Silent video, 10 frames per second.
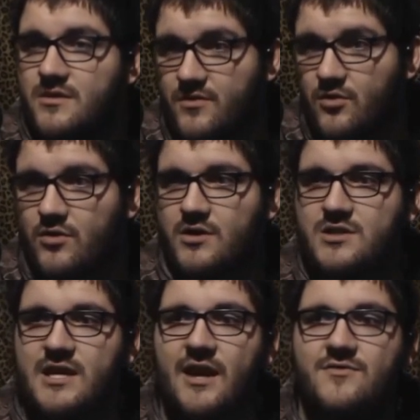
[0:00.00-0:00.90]
Then, of
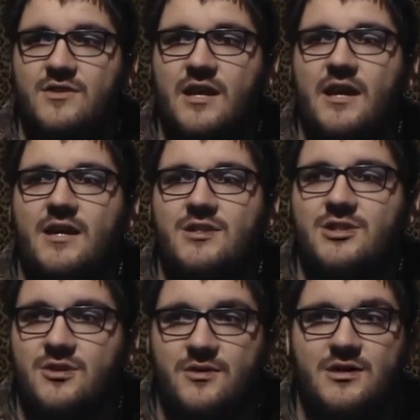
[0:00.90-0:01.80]
course, after that,
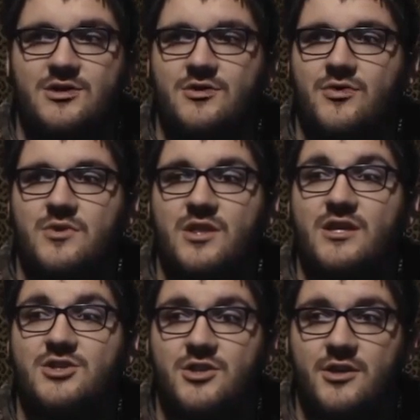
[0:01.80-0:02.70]
Generation 3
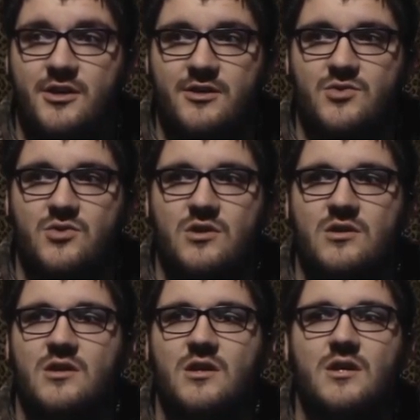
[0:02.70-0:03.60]
Legendaries
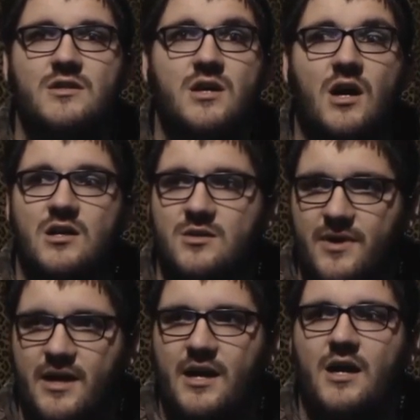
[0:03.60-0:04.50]
were talked
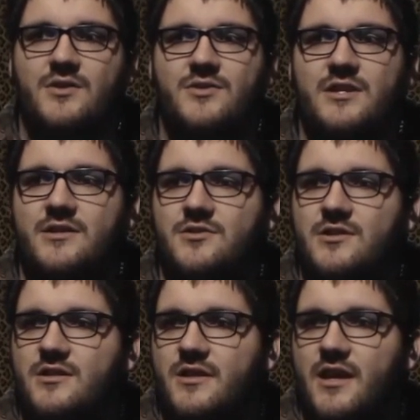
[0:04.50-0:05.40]
about and then
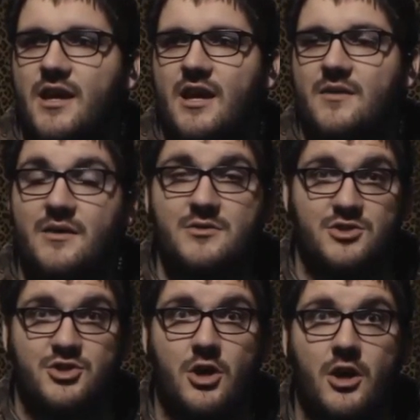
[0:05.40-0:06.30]
entered into the game. That was
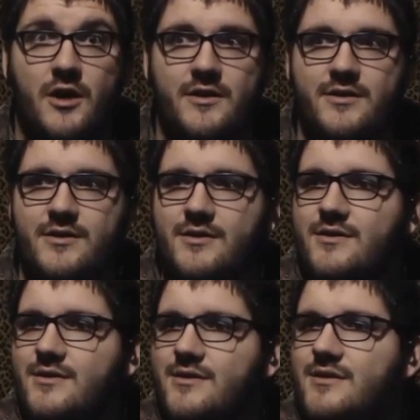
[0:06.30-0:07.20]
a shock.
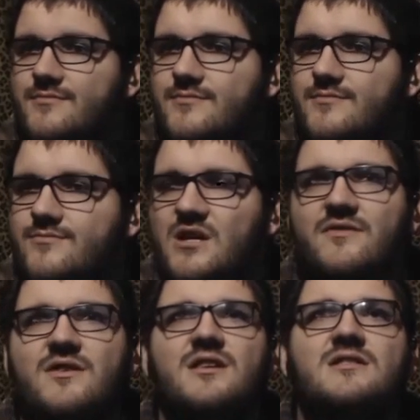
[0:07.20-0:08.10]

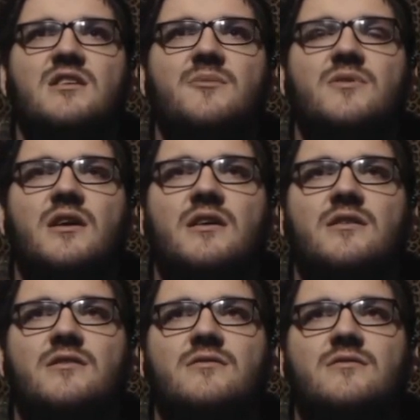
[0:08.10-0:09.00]
I think that's something I
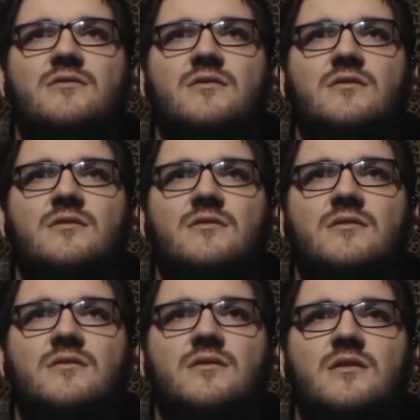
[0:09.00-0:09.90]
can do.
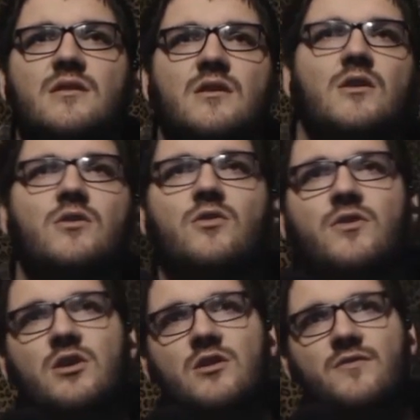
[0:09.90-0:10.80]

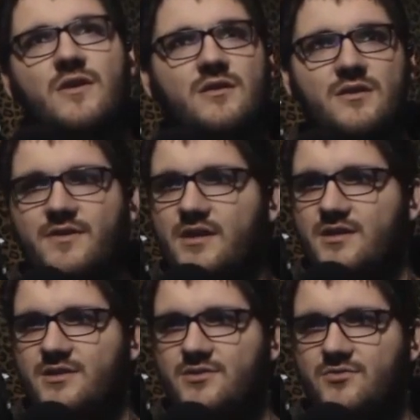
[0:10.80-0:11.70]
Over here, if I can
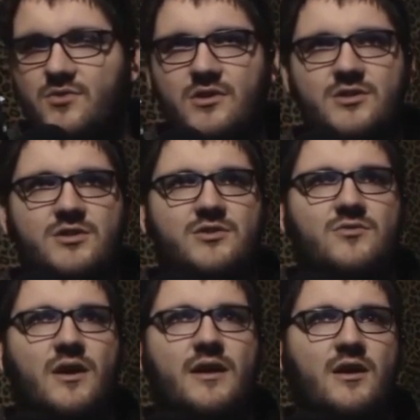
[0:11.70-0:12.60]
get this to work just
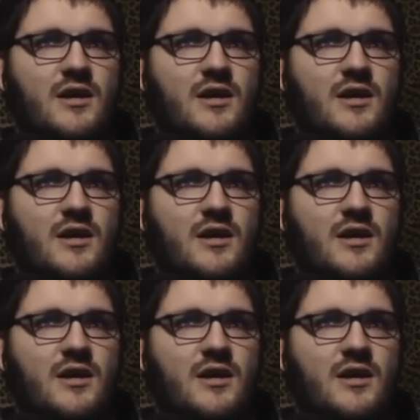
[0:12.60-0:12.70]
right,